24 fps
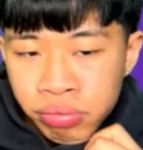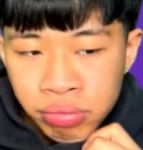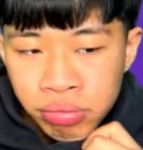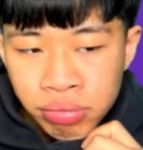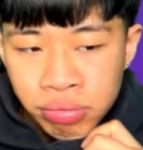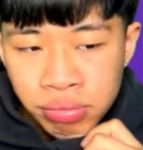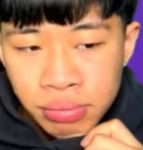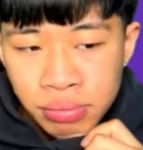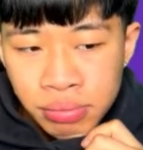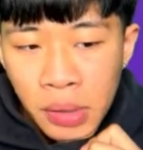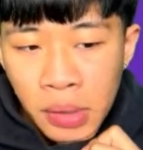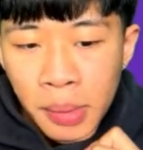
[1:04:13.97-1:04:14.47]

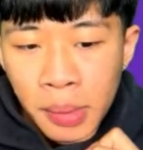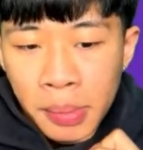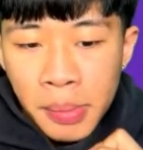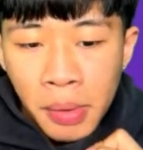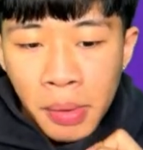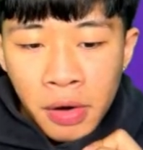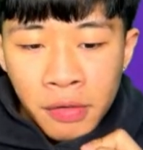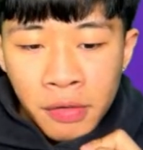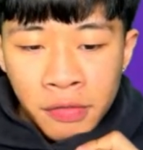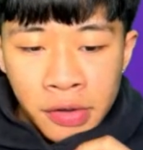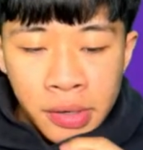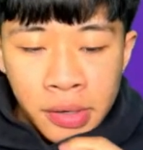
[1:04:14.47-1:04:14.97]
Probably
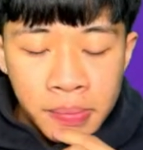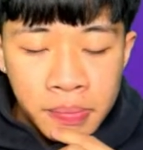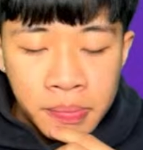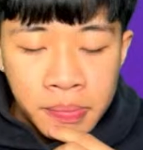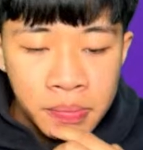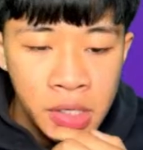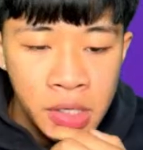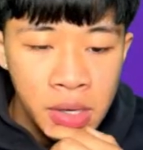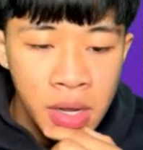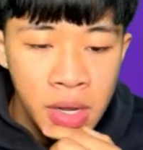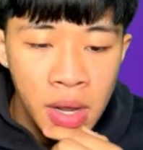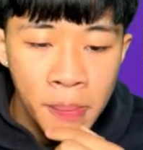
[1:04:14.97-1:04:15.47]
Murphy.
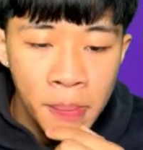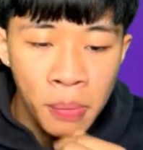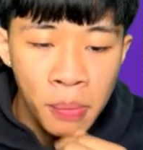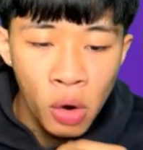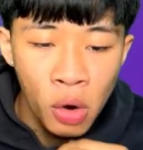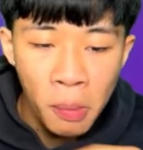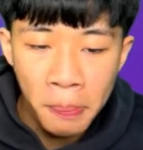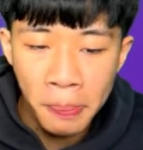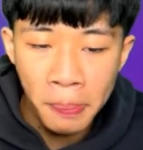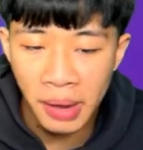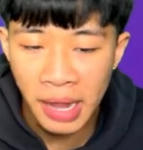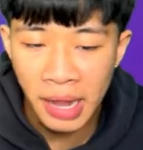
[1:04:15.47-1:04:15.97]

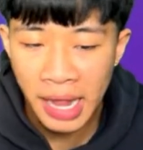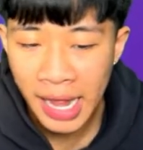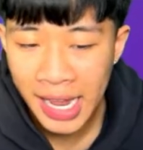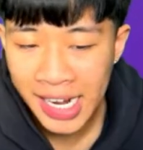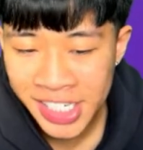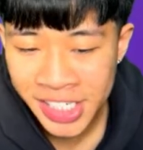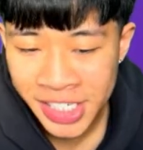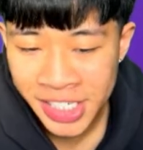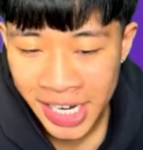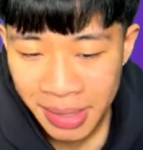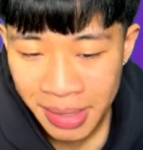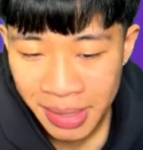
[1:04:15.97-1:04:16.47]
Pope and
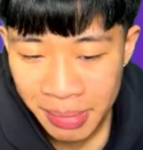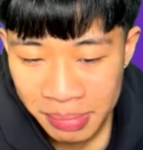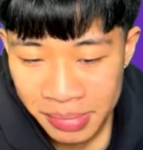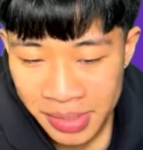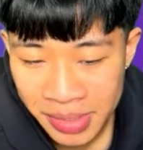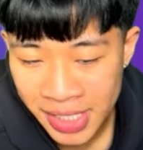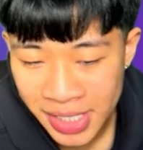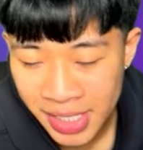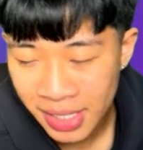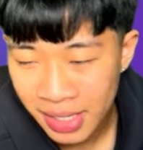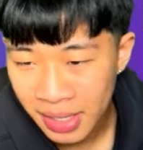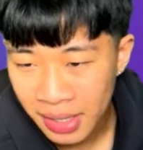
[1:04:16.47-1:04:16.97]

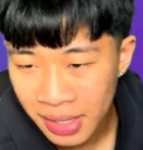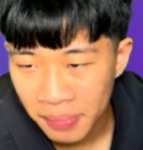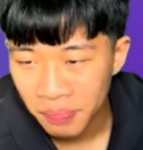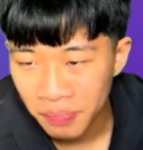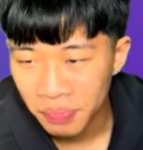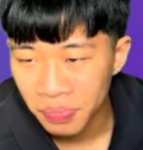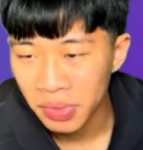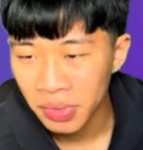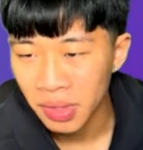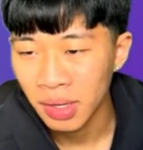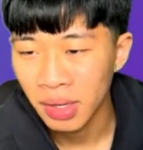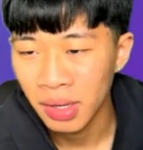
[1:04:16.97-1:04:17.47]
James.
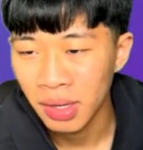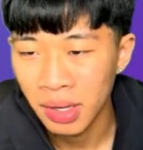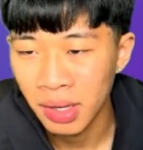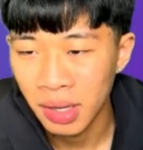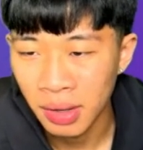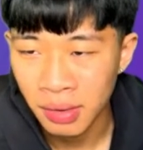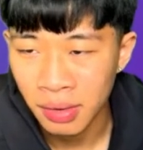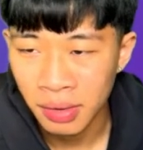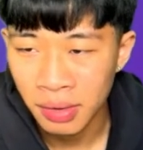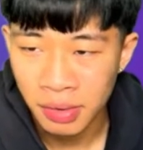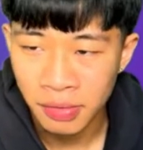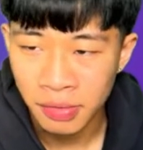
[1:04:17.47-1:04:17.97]

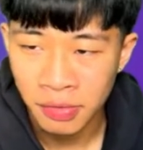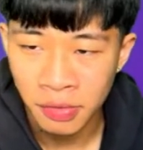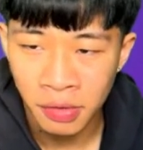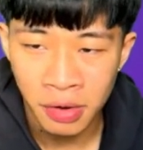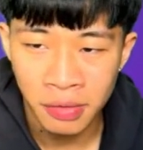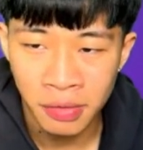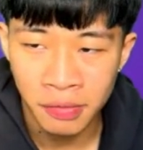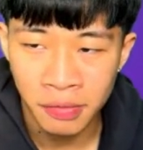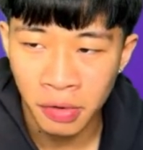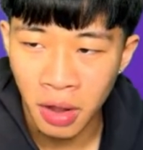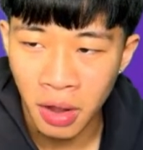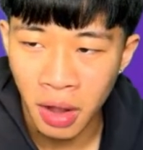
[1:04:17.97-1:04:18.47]

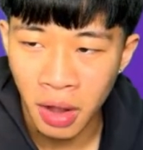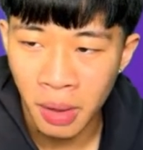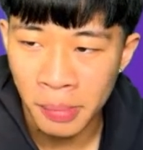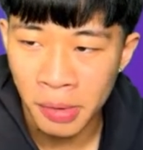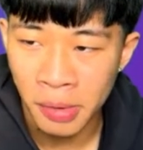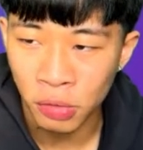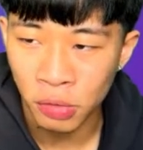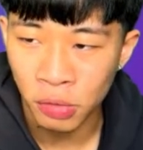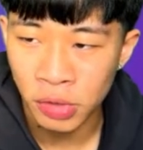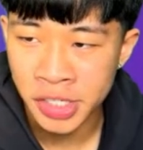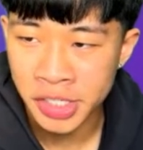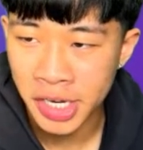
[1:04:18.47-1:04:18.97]
Fucking forgot about
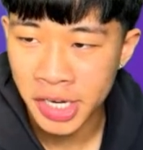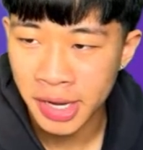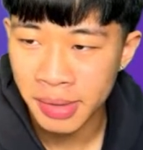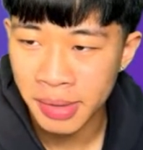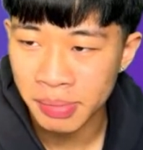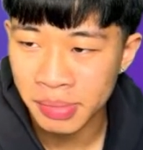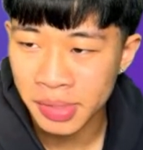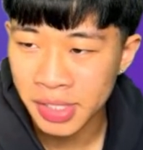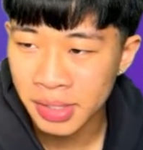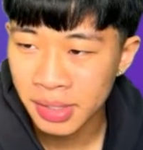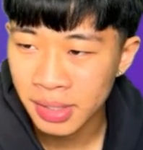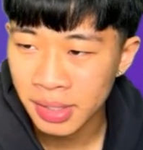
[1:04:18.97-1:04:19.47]
Reese
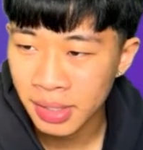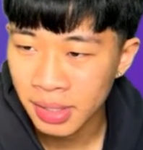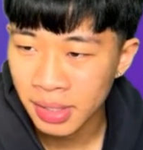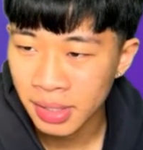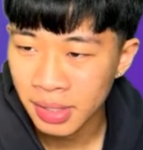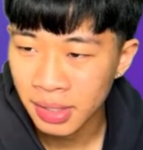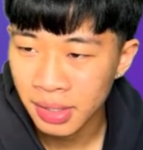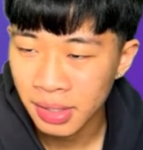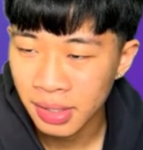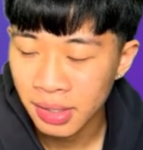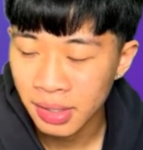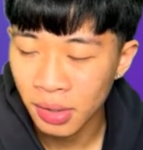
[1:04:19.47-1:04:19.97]
James.
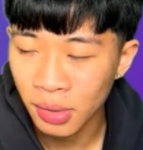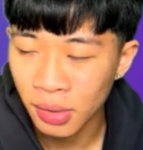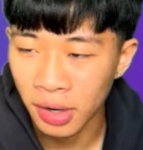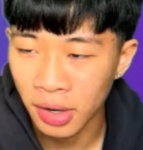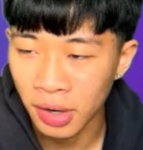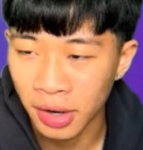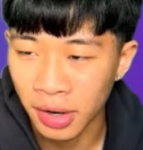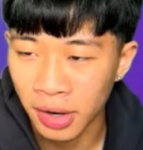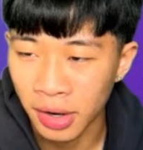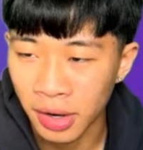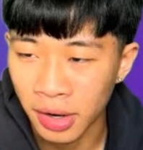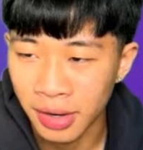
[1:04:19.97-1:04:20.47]
Hold on.
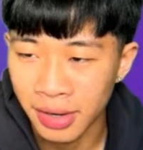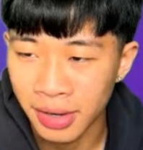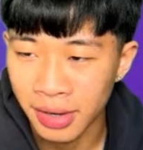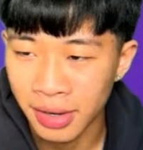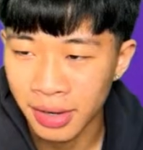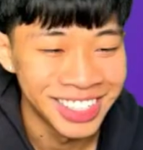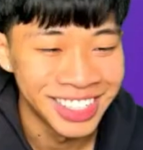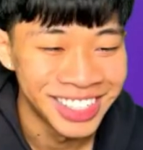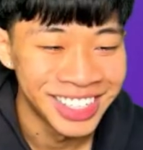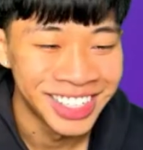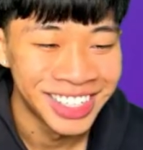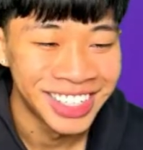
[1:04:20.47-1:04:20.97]

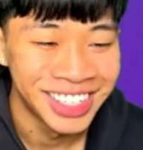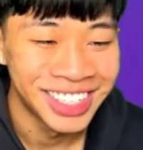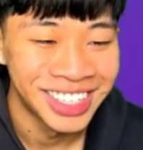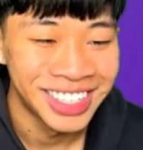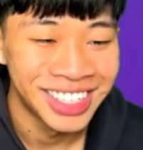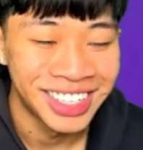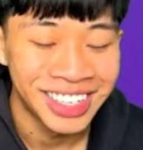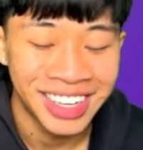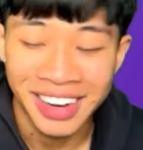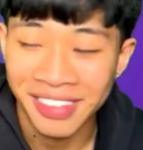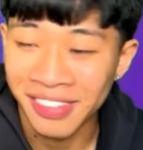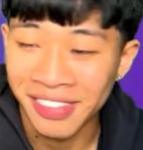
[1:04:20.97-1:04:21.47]

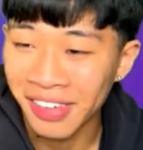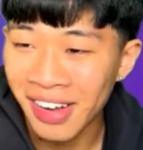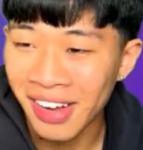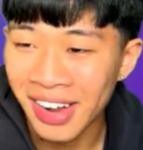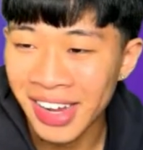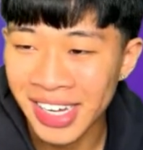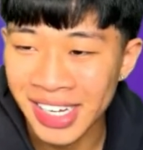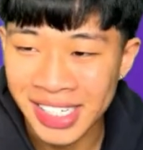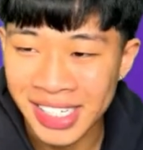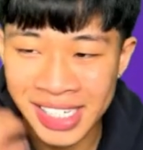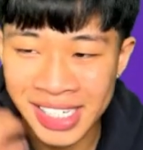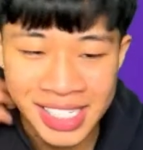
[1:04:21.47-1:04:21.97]
I forgot
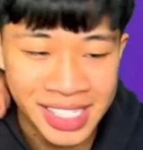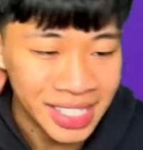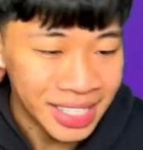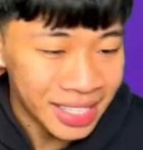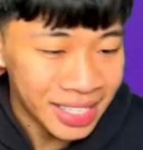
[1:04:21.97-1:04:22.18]
he existed.